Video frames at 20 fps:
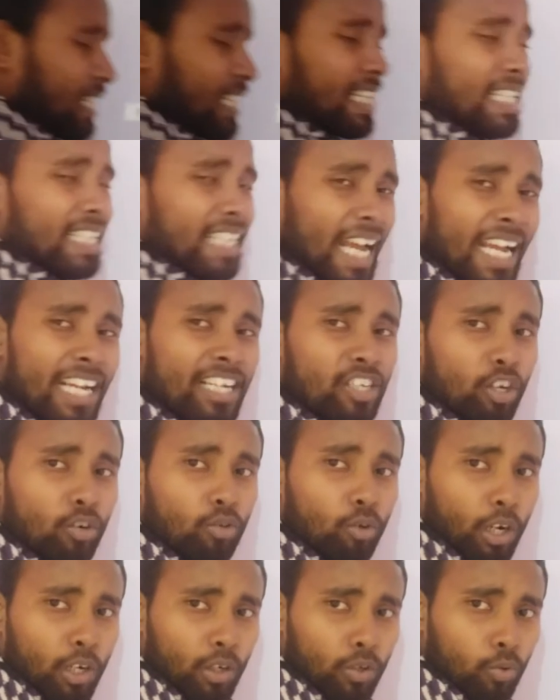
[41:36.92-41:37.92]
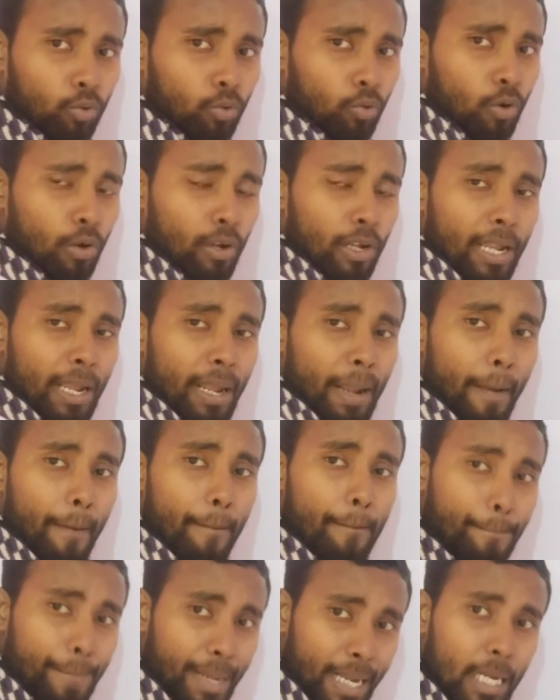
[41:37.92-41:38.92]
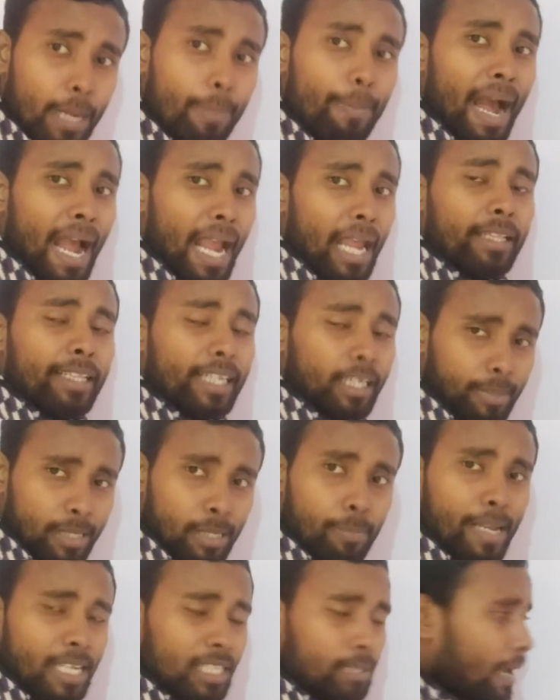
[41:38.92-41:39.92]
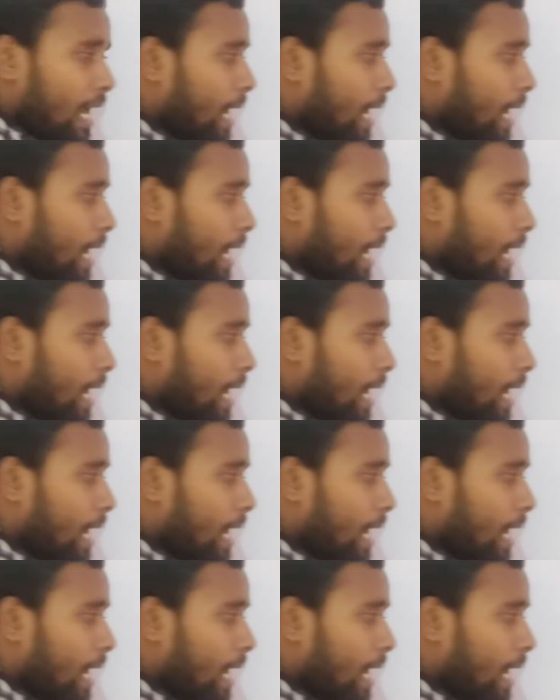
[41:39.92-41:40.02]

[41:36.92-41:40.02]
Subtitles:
theta is equal to b by, that means base by